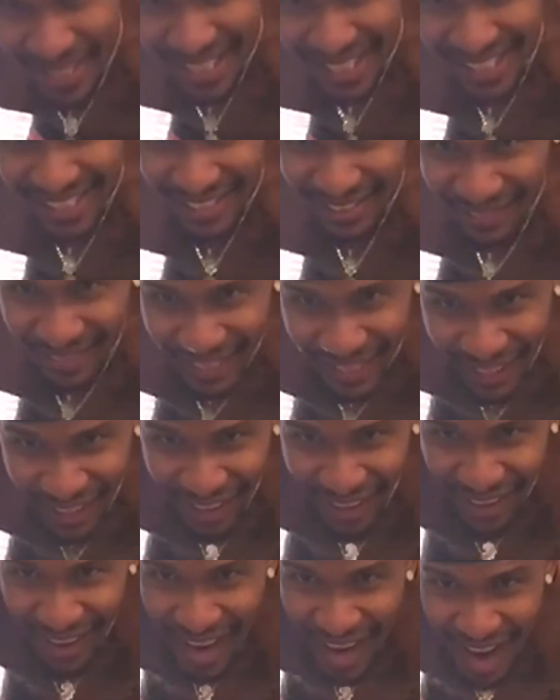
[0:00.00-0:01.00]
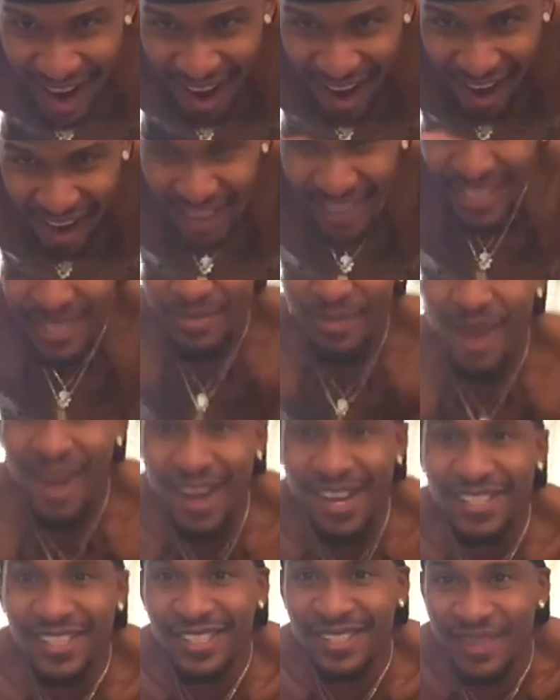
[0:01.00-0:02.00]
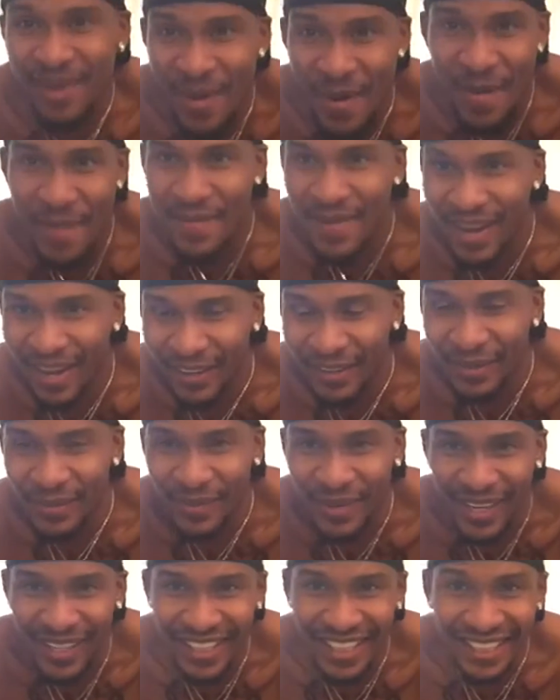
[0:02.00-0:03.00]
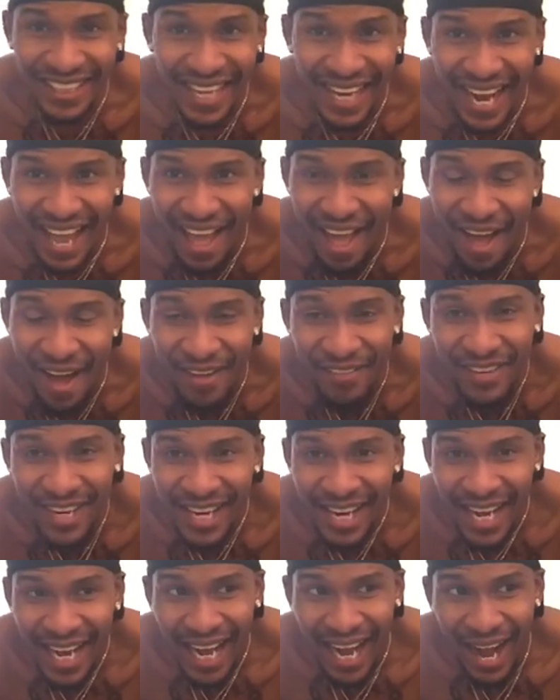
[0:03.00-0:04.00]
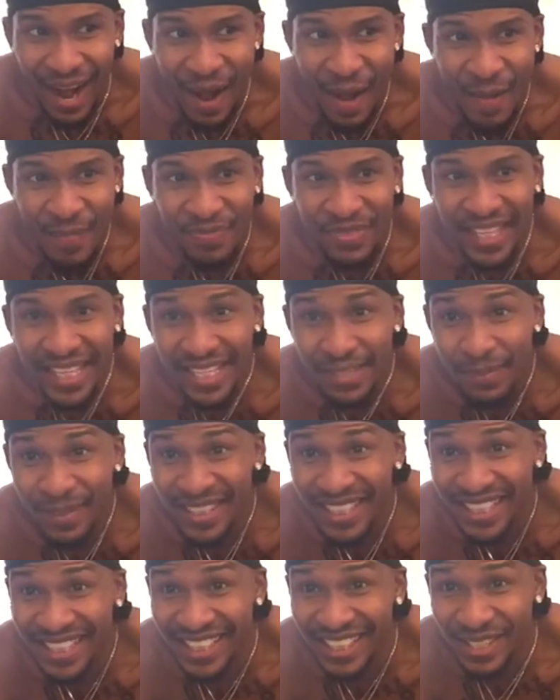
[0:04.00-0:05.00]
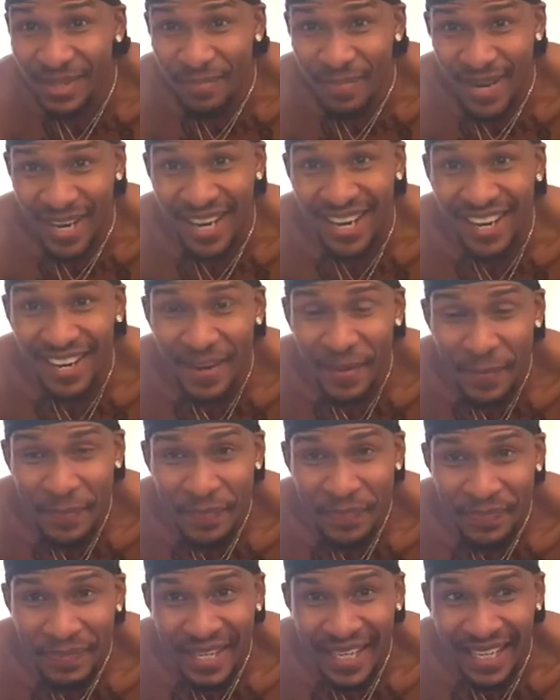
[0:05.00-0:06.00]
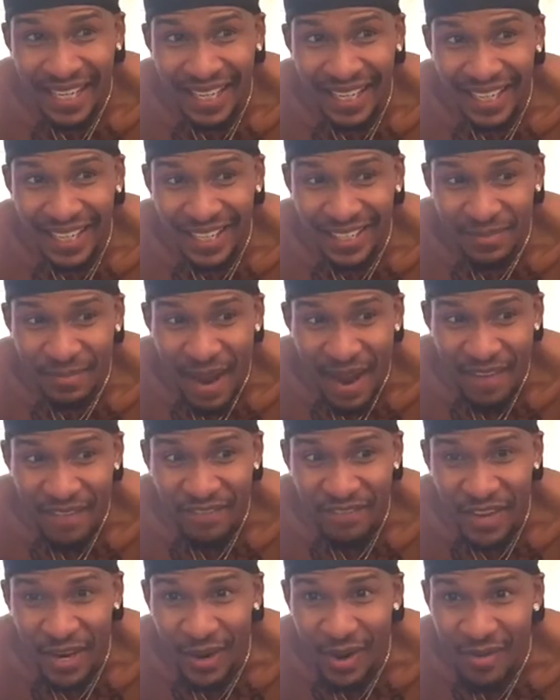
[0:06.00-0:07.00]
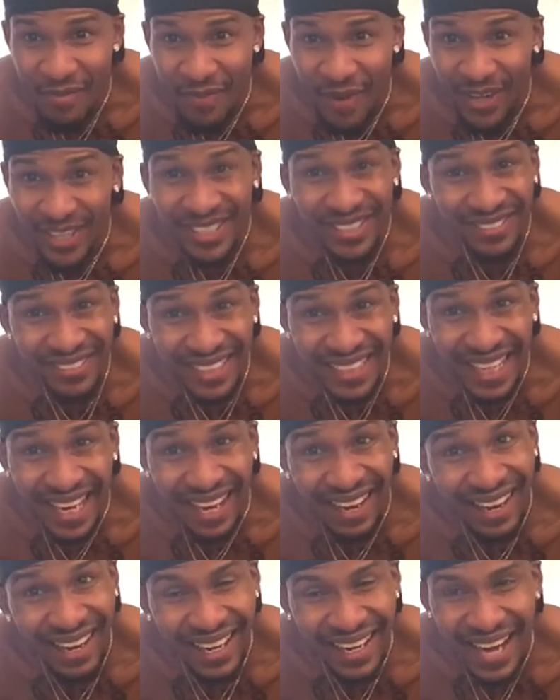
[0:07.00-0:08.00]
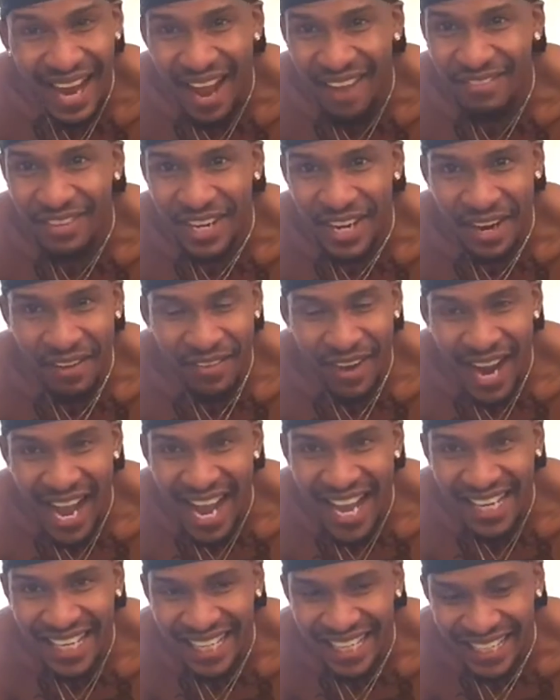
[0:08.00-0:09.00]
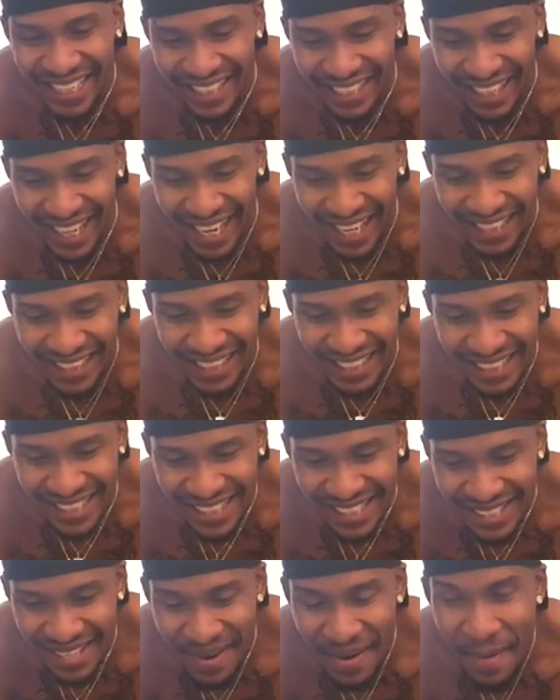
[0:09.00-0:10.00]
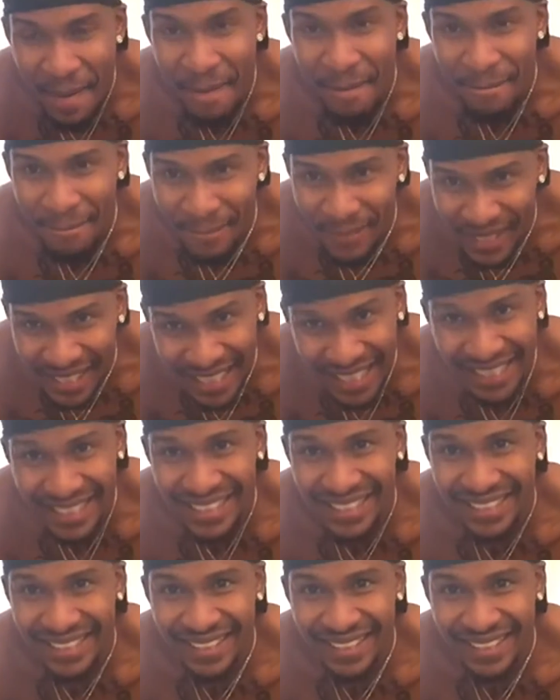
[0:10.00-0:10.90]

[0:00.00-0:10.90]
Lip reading: because of their awesome, awesome underwear that they have. This particular pair is my very first of the kind. I've never had any like this, but